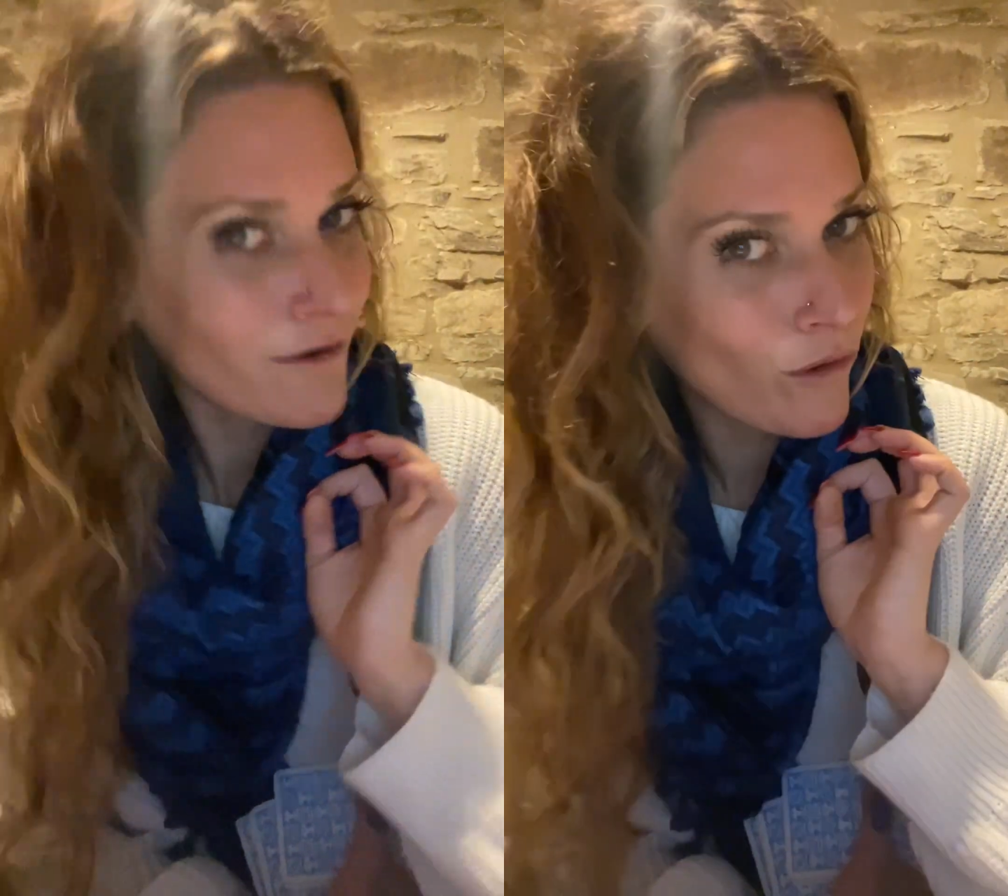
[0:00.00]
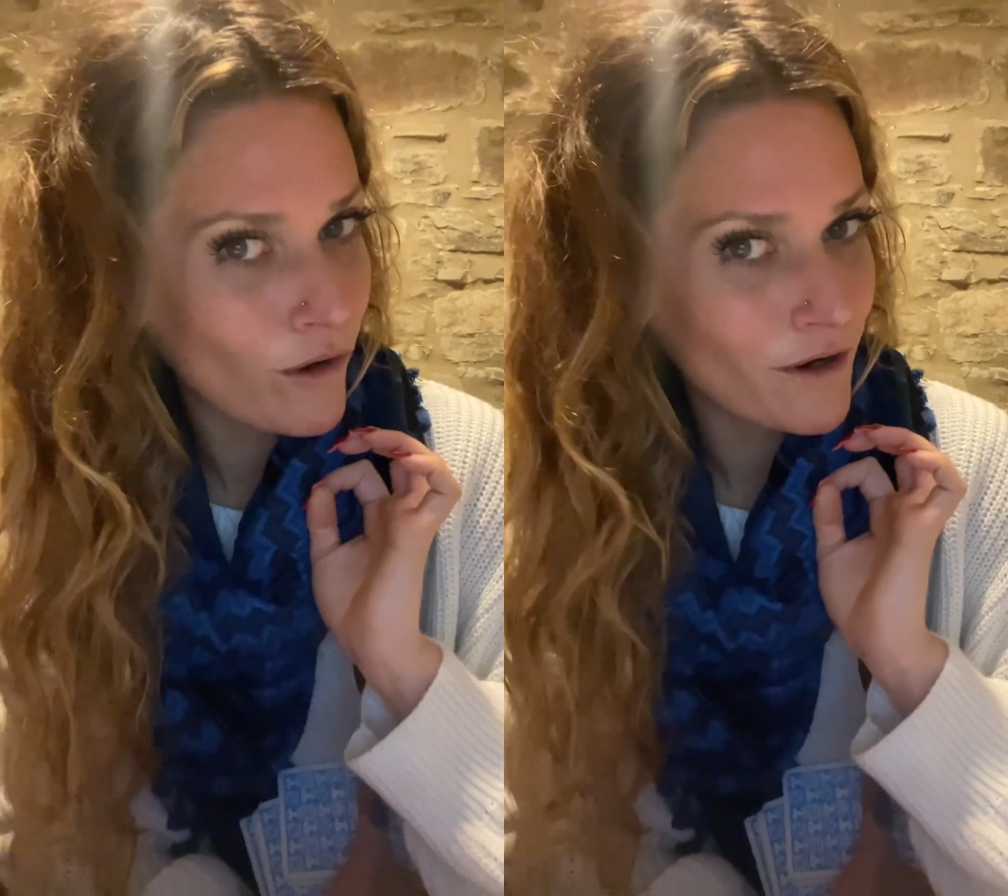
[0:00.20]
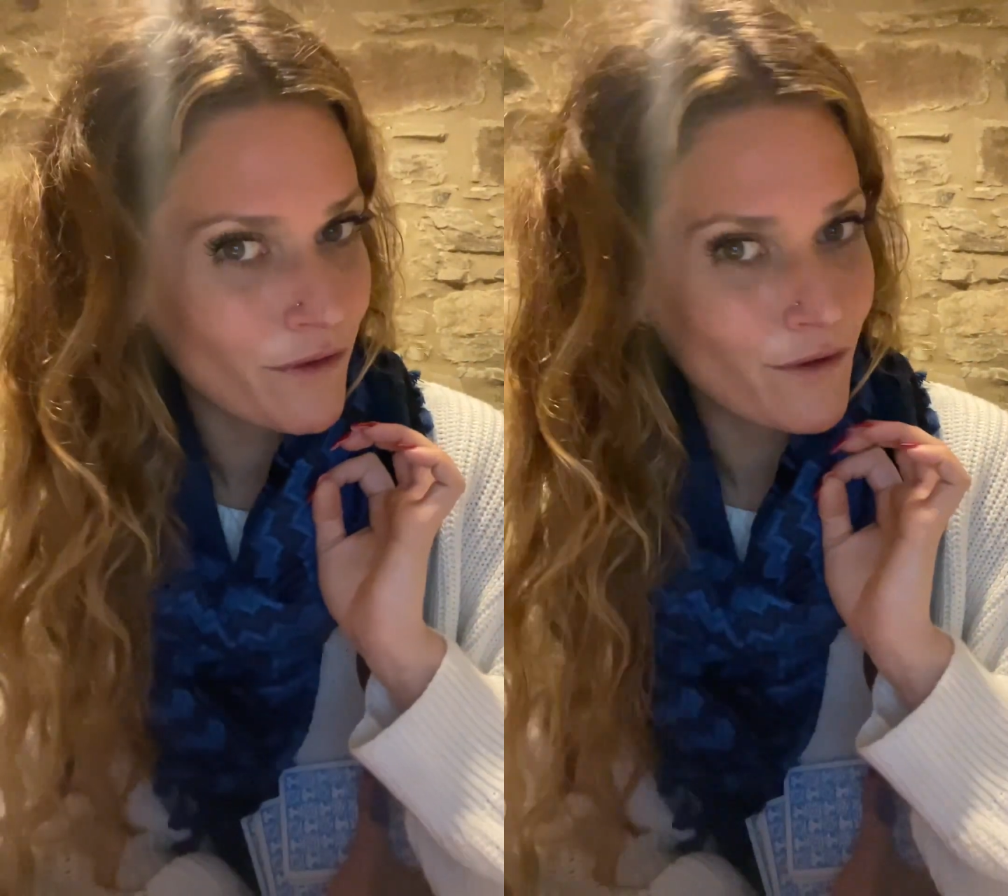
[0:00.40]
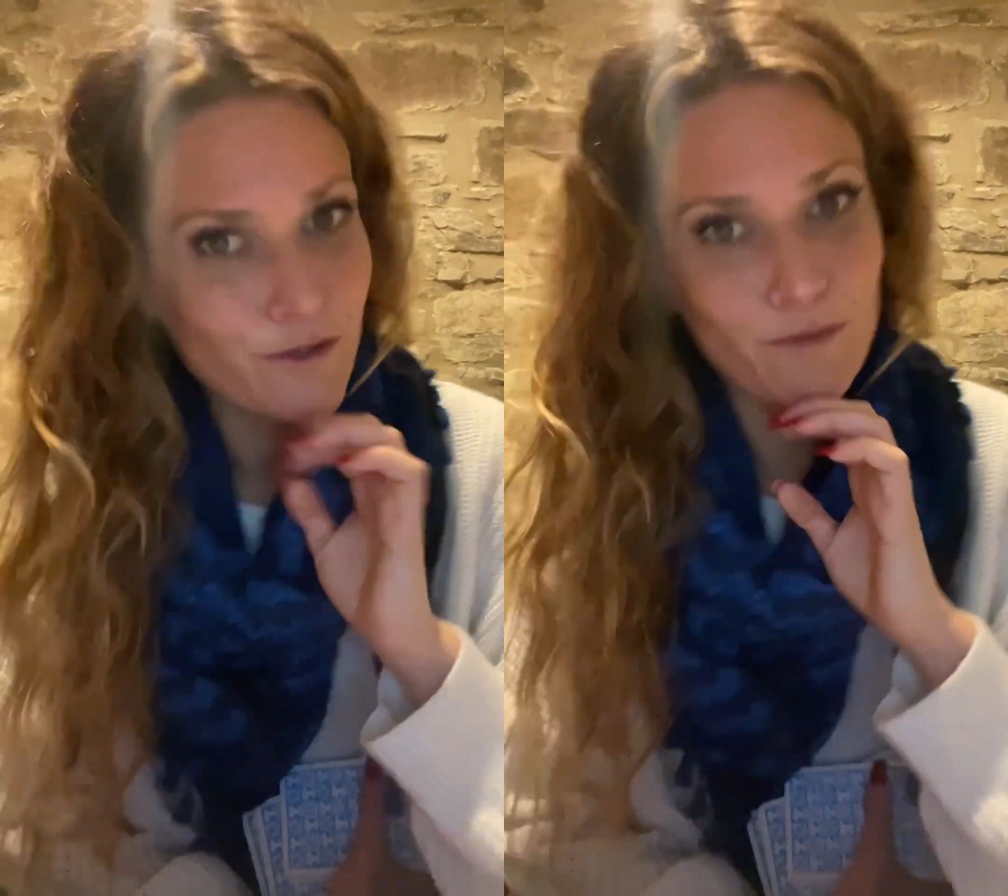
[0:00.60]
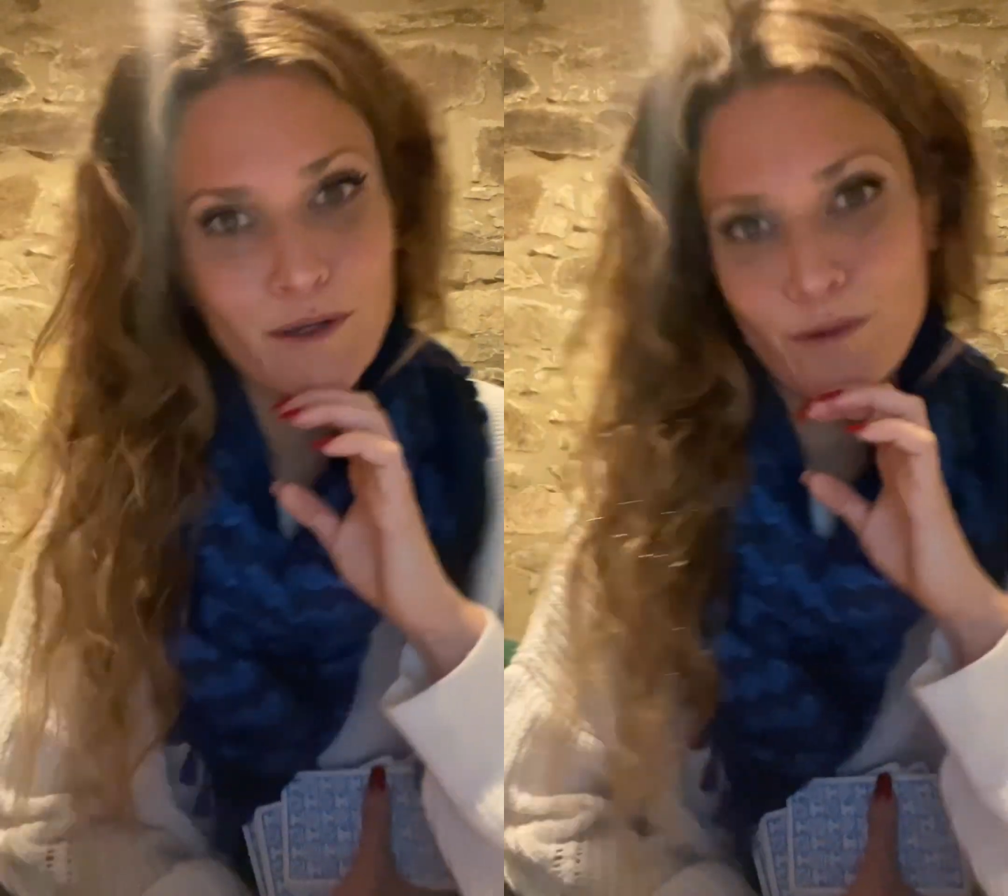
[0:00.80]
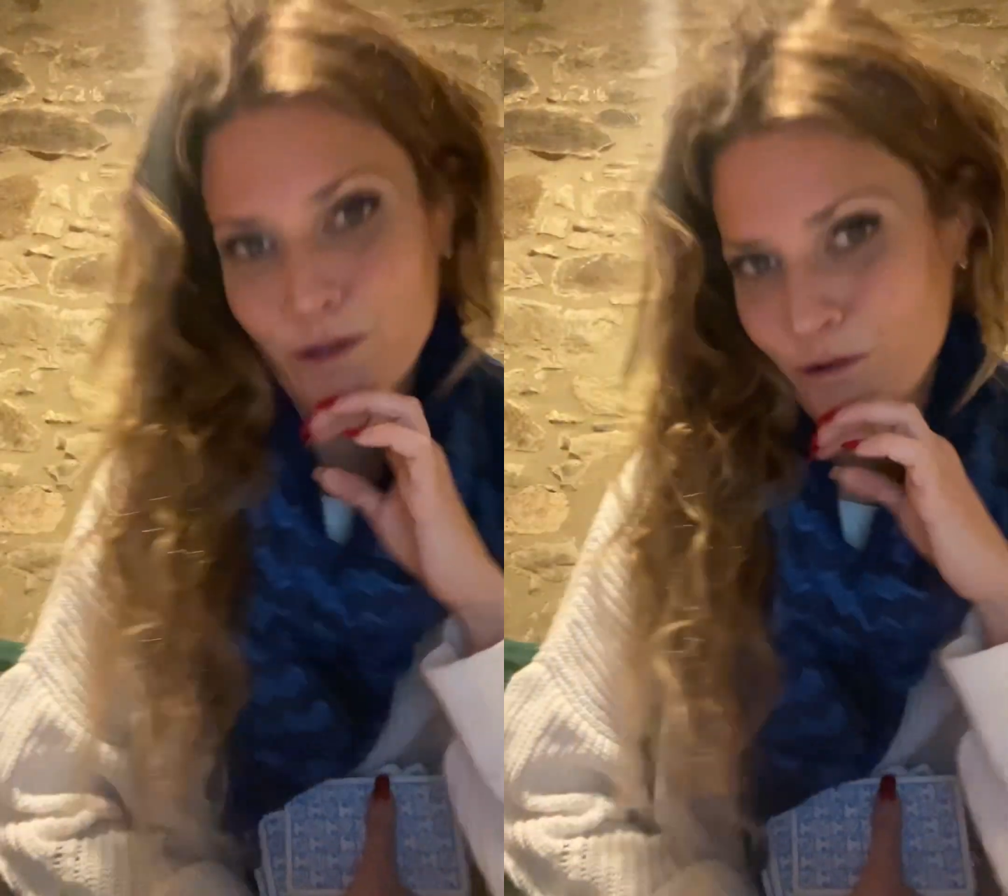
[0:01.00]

or those people